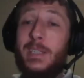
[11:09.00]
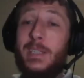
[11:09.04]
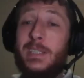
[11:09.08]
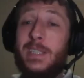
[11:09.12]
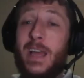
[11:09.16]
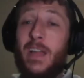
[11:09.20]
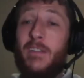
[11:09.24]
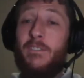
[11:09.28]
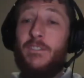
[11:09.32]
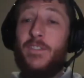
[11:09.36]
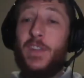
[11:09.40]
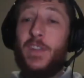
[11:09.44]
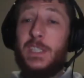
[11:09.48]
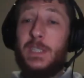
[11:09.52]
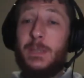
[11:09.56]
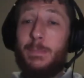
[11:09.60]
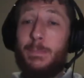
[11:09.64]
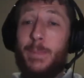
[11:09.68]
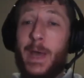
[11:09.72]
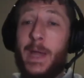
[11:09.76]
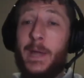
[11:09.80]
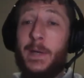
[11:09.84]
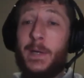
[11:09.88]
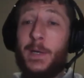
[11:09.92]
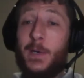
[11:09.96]
that fits
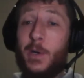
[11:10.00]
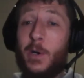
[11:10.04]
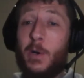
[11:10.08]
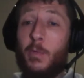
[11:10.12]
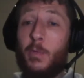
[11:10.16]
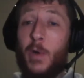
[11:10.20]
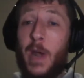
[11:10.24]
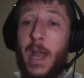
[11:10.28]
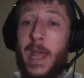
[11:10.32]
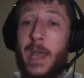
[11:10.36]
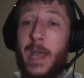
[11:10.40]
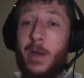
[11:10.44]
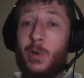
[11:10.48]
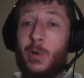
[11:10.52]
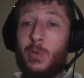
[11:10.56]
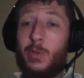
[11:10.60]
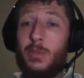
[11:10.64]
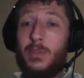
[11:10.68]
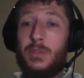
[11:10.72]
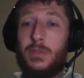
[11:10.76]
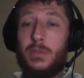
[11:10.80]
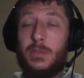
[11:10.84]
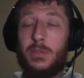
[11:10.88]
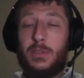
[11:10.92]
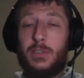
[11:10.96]
better around